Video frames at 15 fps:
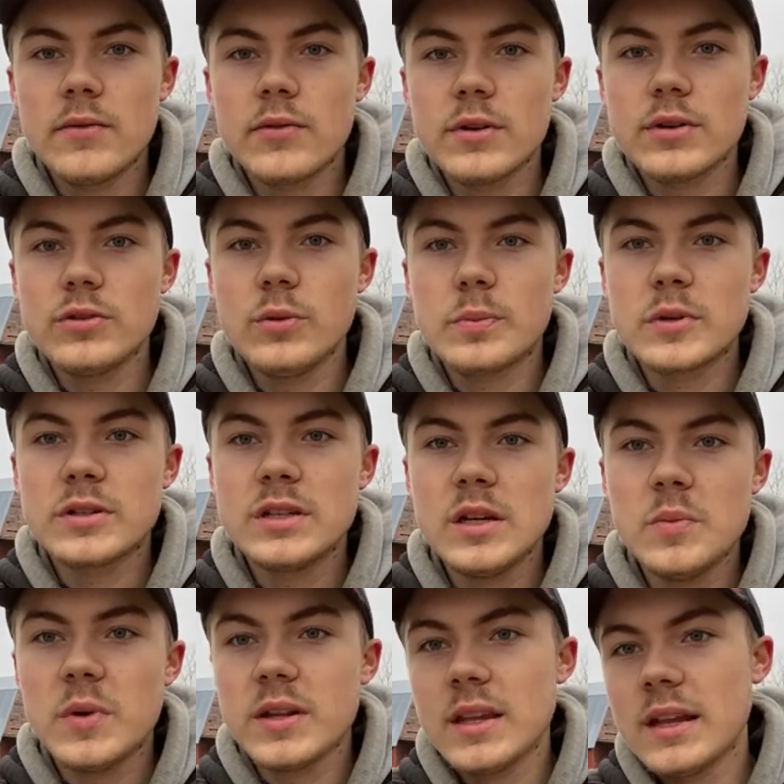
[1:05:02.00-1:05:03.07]
Super C,
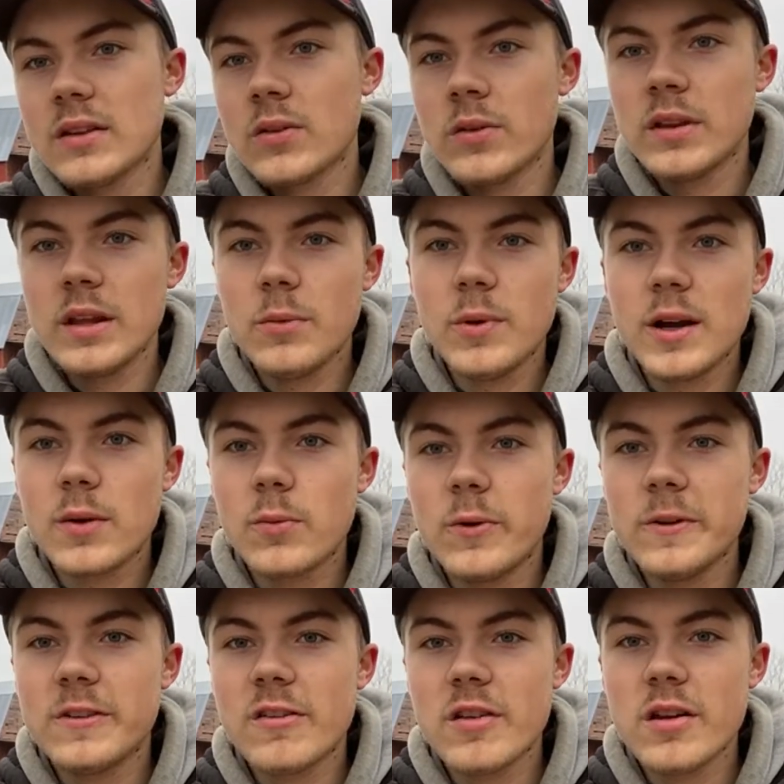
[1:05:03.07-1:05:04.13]
but that's only, what,
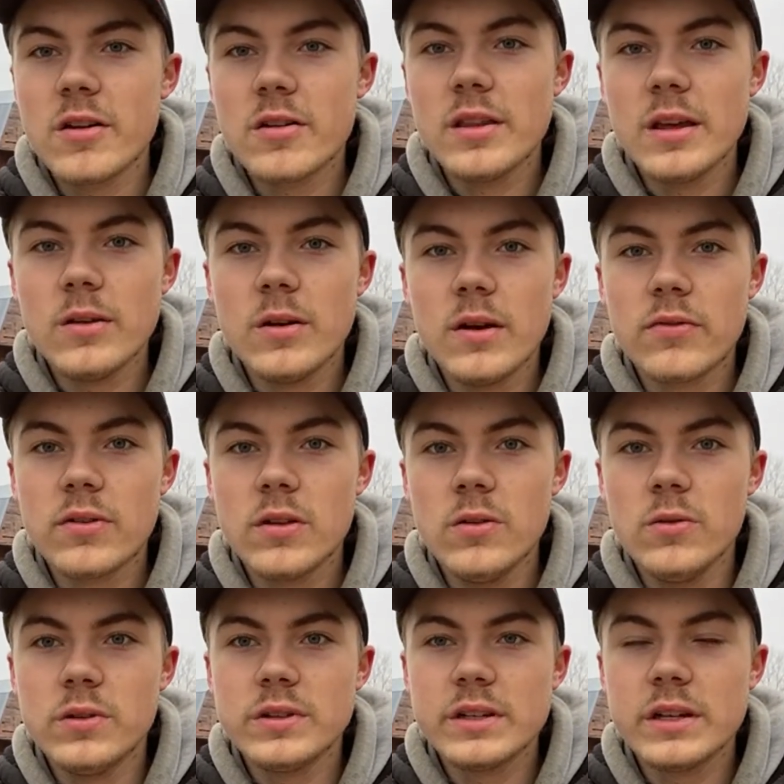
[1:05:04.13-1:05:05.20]
once a year that you have to
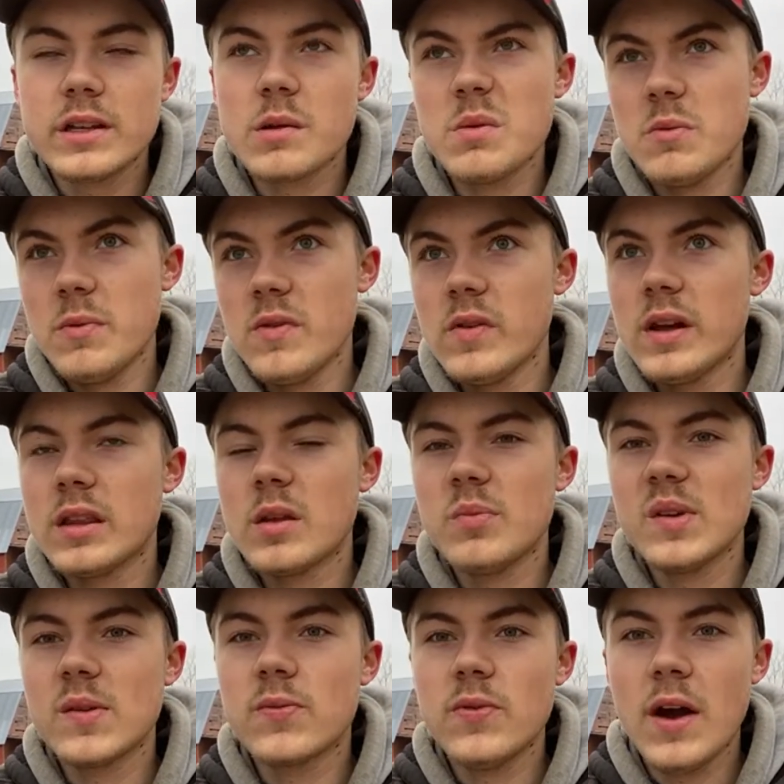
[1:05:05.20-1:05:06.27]
use it? I mean, we've got the
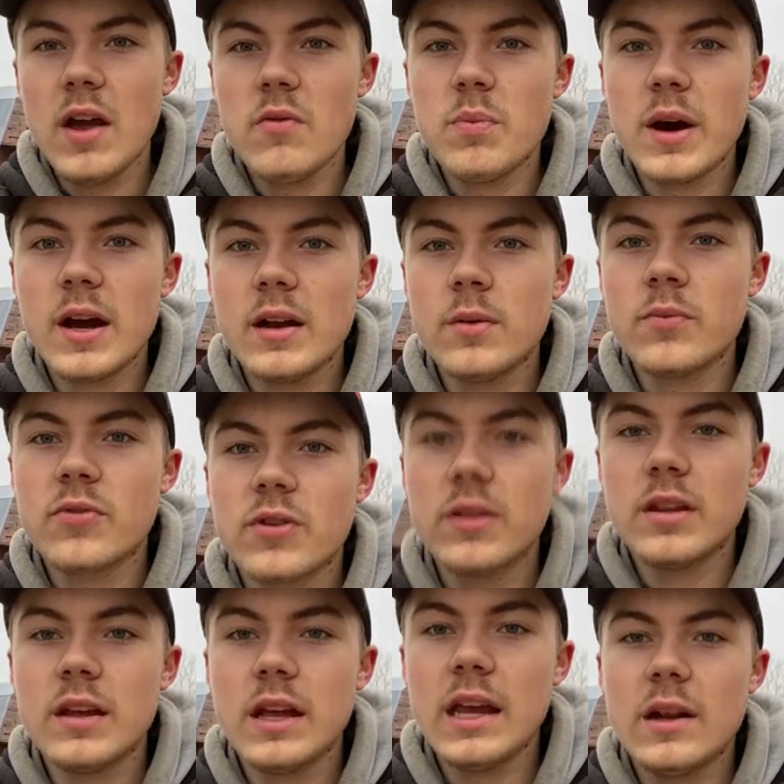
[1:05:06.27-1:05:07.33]
big 5-bottom for
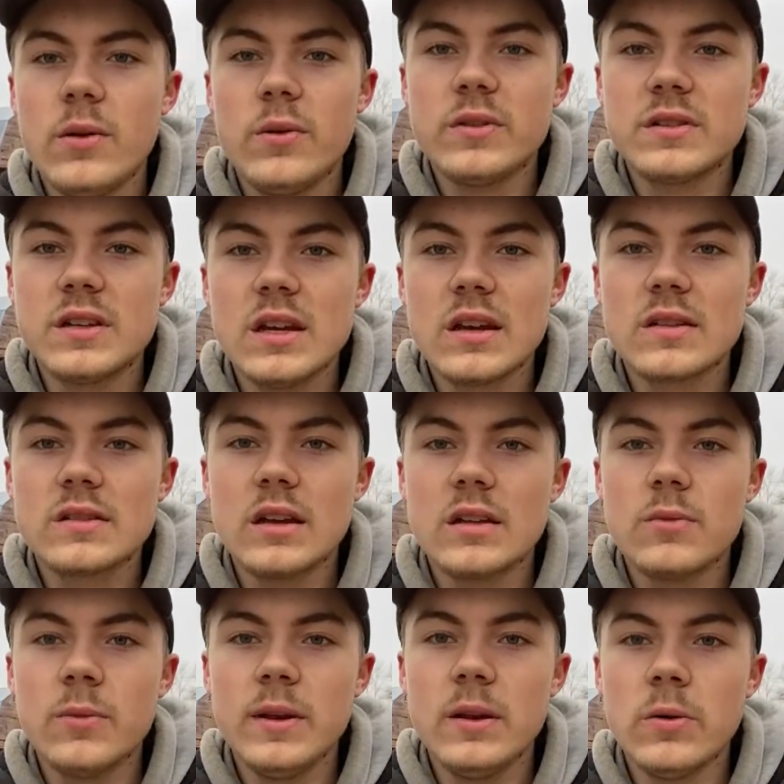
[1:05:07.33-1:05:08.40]
the 806.
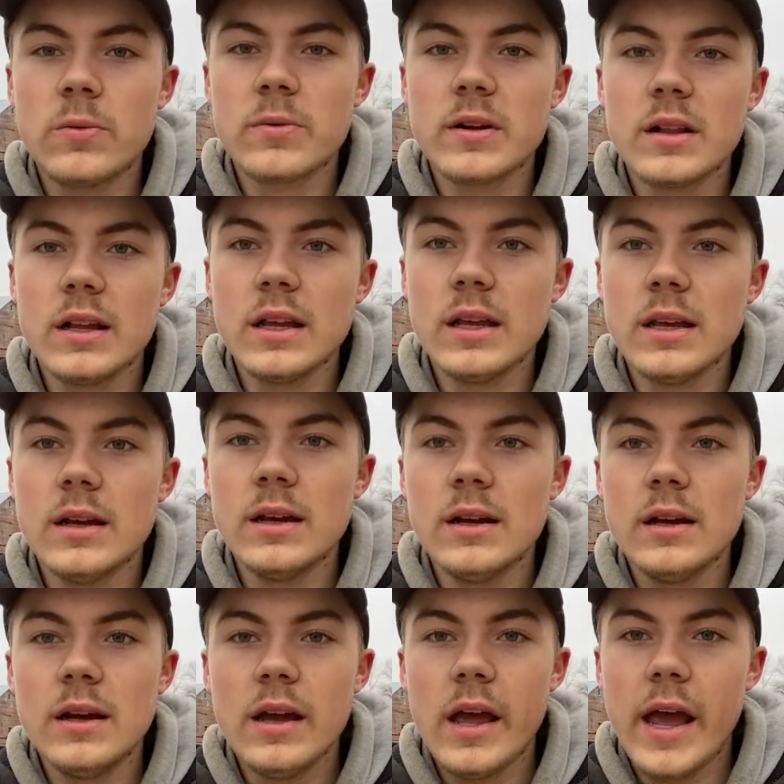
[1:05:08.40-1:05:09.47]
We don't really
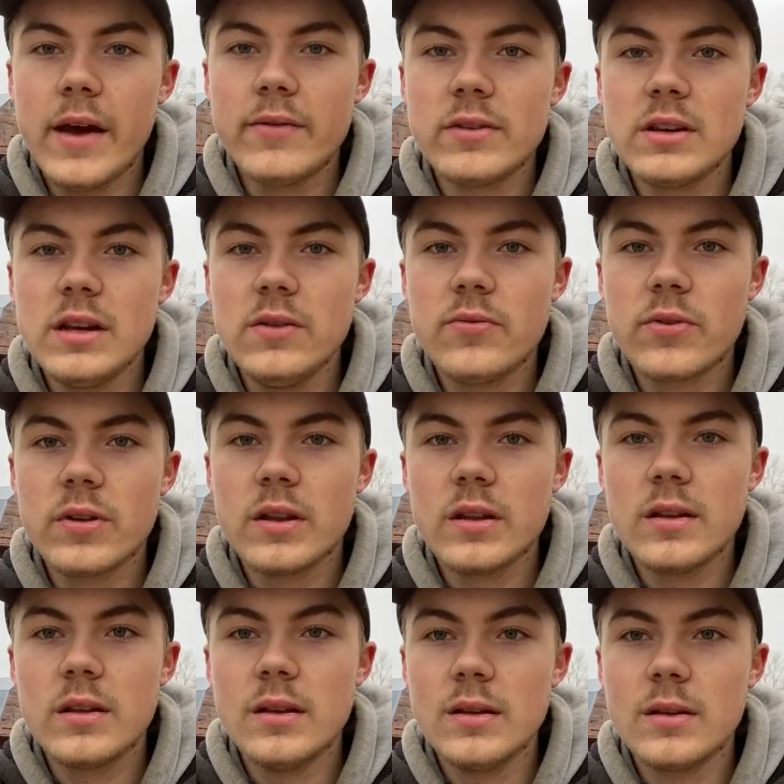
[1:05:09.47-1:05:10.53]
have a need for the
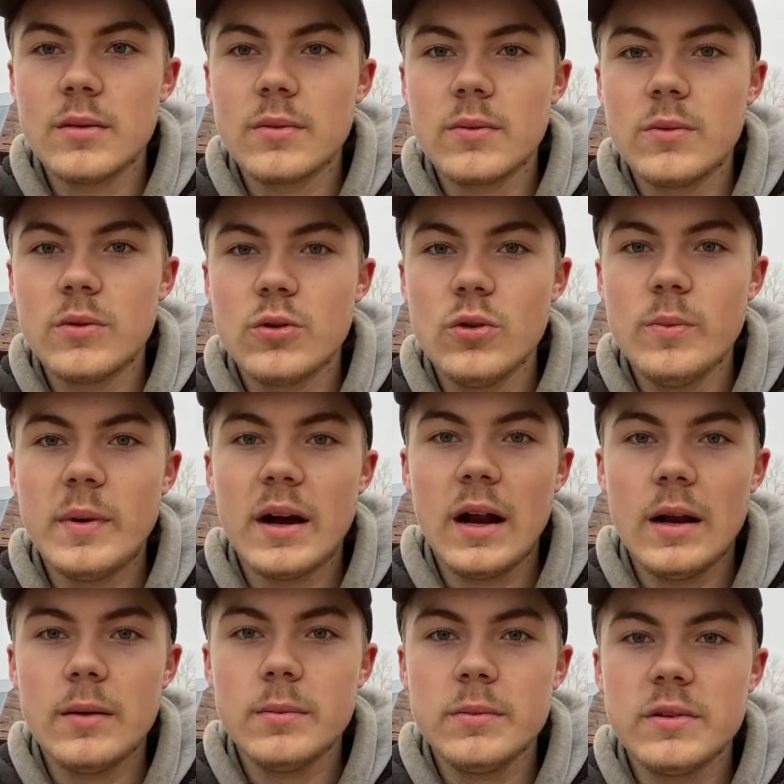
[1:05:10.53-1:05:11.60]

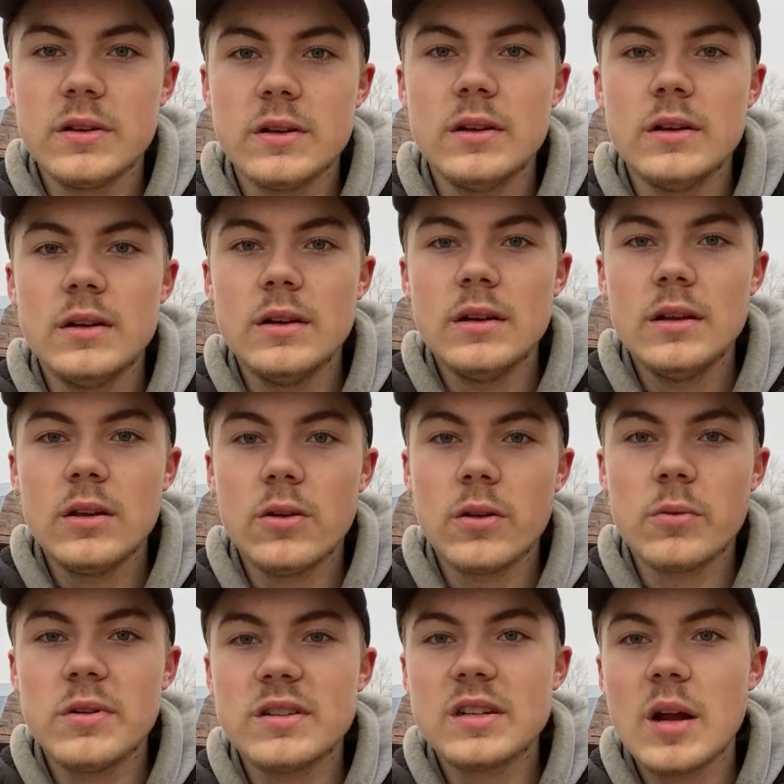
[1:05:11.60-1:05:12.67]
2-bottoms. The only
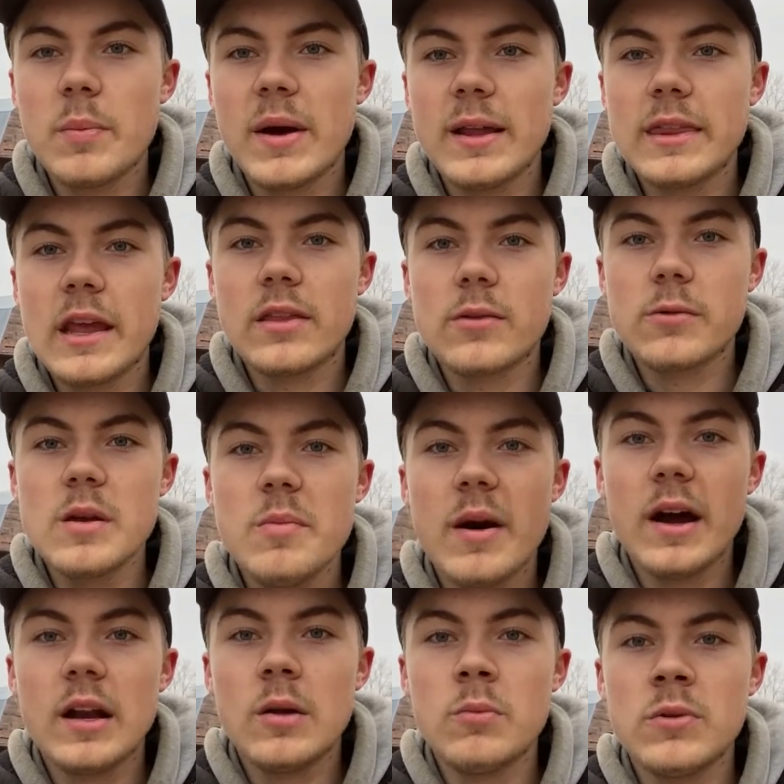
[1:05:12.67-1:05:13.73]
reason I bought that
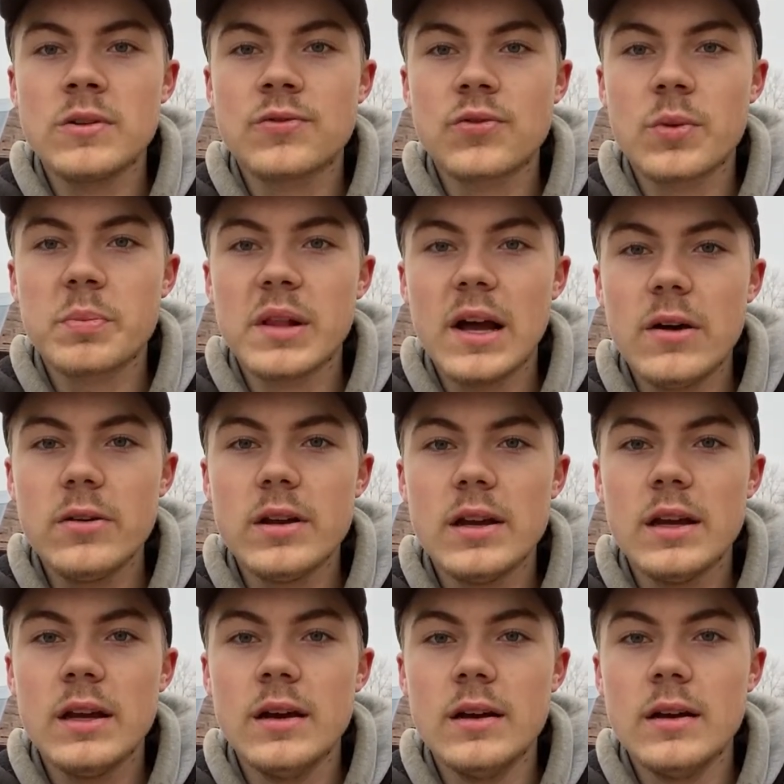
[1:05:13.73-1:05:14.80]
3-bottom was for plow
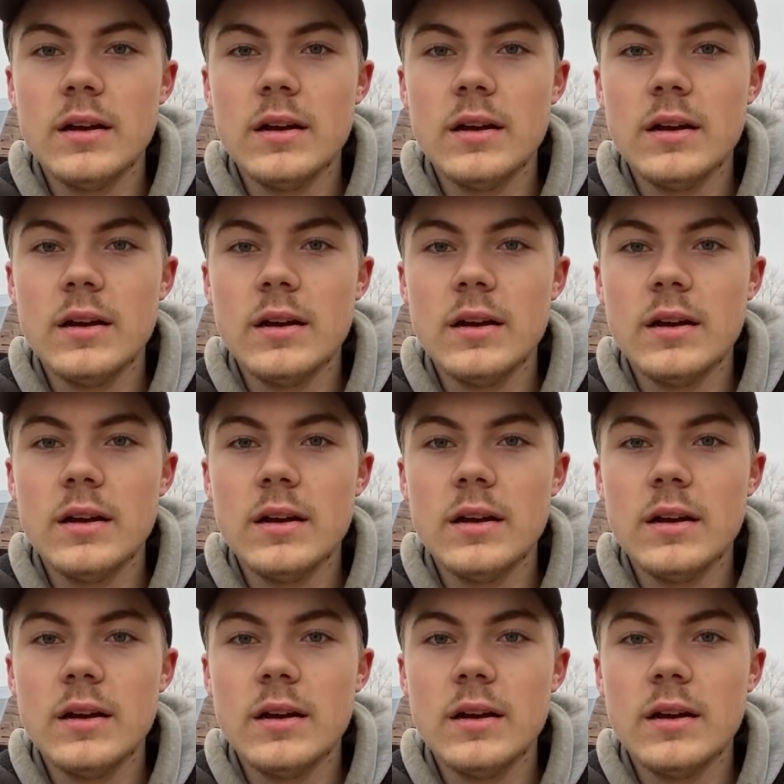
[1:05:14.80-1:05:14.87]
day.